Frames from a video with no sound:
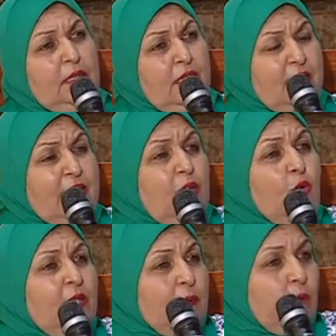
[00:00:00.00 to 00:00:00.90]
This is the
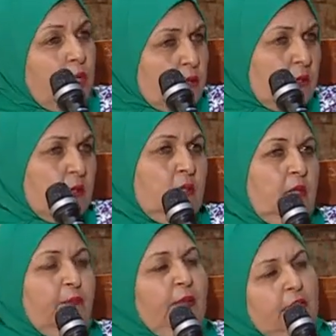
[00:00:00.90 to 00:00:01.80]
only mosque
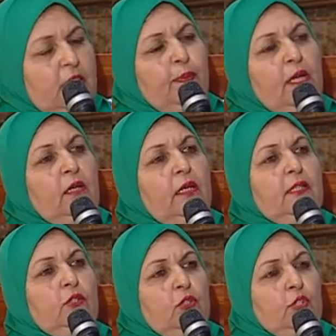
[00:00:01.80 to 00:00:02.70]
It is
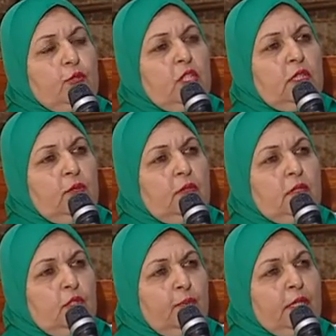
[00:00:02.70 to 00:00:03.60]
belonging to Egyptian
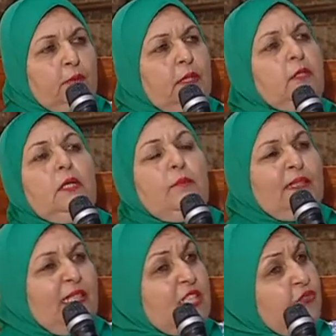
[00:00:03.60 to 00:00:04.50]
Antiquities Department,
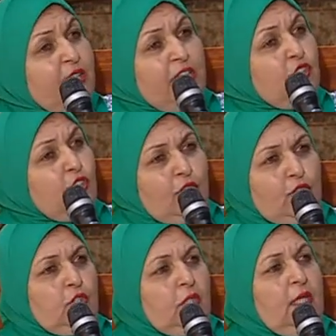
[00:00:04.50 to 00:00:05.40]
but it's free
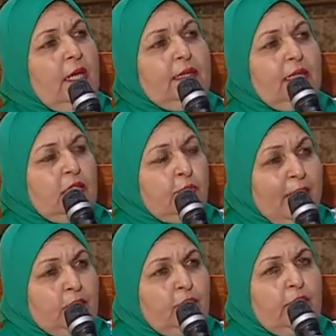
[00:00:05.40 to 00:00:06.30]
charge. And in
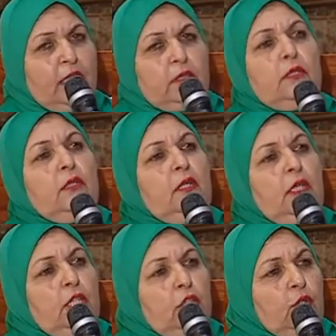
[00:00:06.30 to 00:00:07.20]
spite of that,
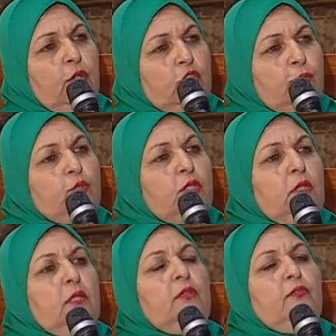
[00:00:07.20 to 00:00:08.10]
no Egyptian
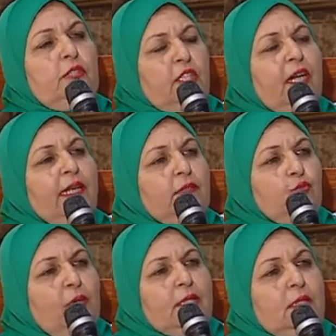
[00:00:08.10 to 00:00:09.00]
tried
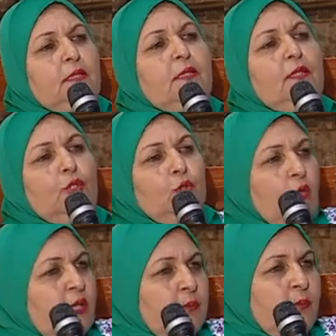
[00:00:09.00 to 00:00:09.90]
once to
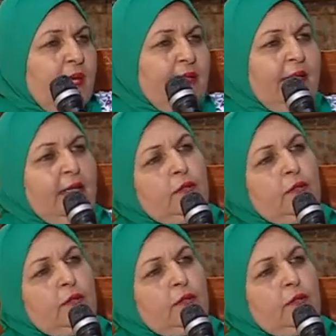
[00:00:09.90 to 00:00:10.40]
go and pray there.